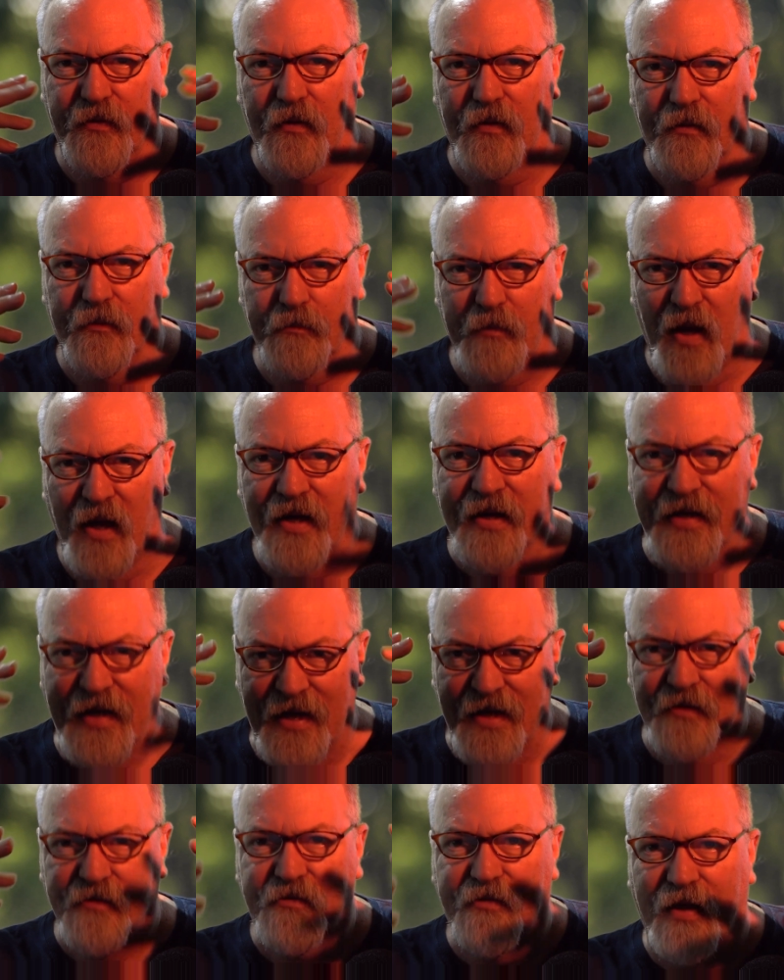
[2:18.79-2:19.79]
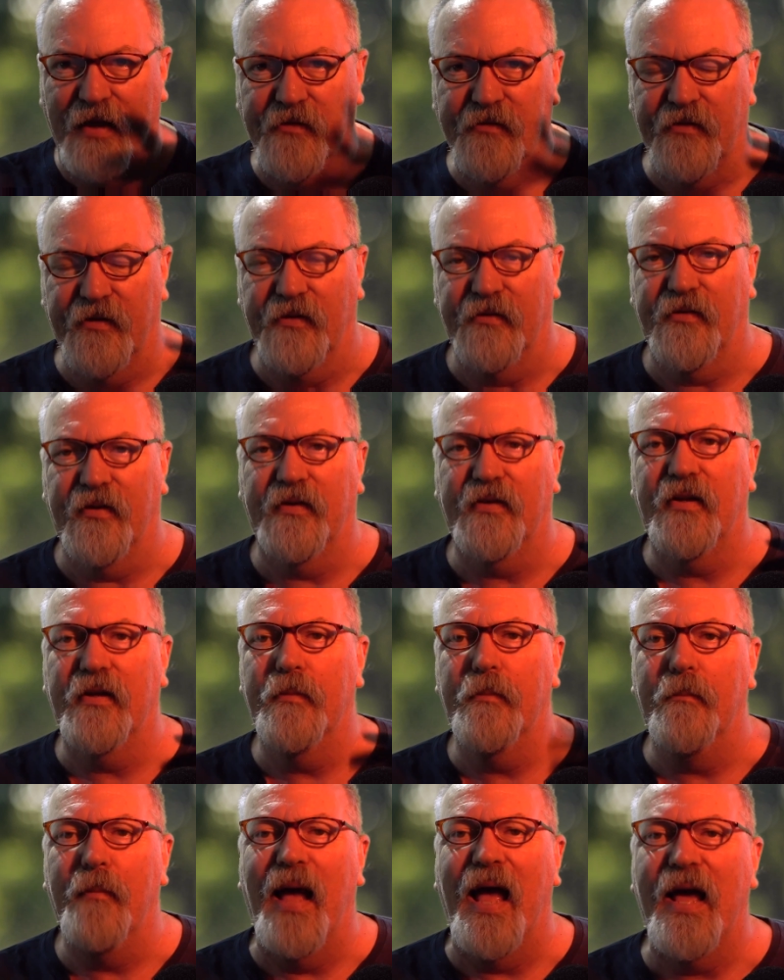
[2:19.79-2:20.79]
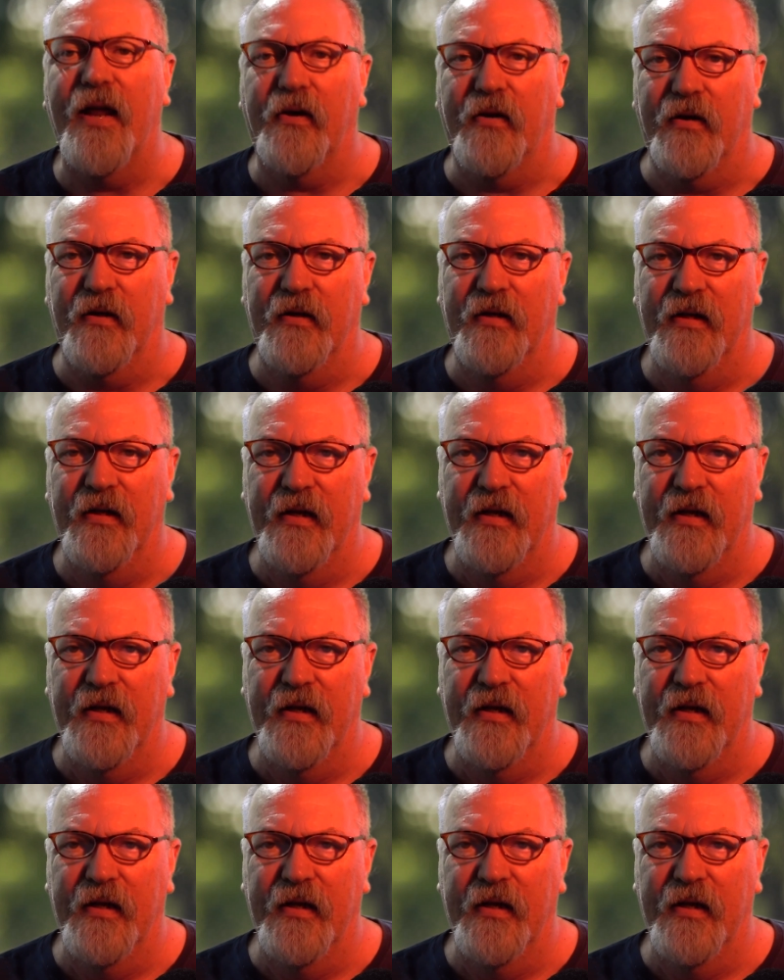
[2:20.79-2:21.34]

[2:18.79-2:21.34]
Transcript: mind and senses. It didn't matter.